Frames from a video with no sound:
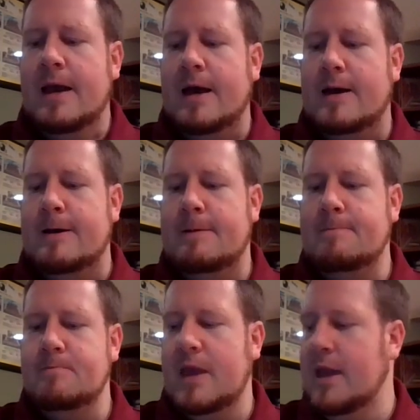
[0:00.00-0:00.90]
And
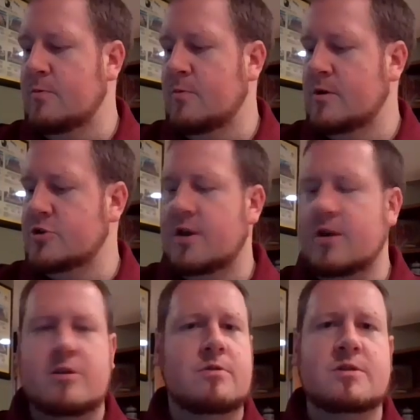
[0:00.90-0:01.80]
we want to try to
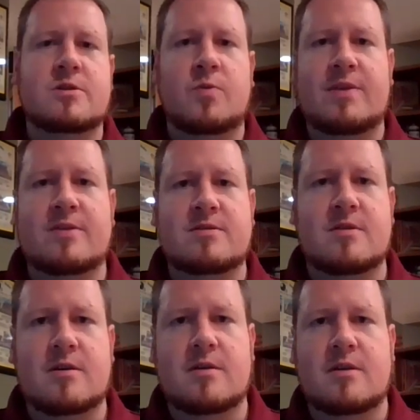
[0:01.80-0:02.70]
do this in a way that's
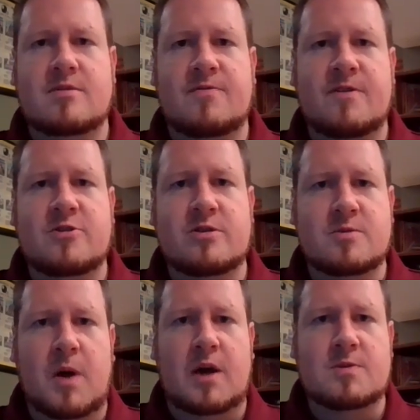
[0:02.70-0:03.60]
as efficient as
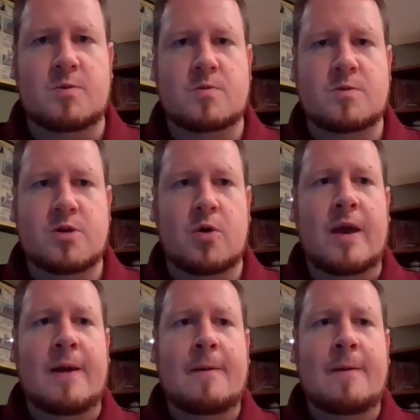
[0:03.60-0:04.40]
possible. So